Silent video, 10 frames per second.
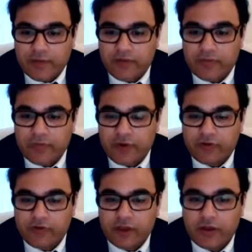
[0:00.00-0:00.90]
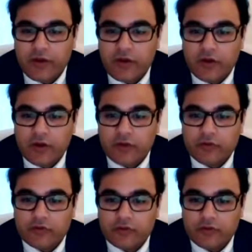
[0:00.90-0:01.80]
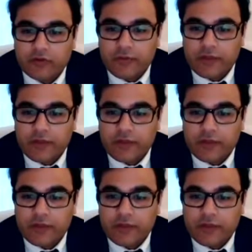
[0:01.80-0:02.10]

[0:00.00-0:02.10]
bit of pressure on the social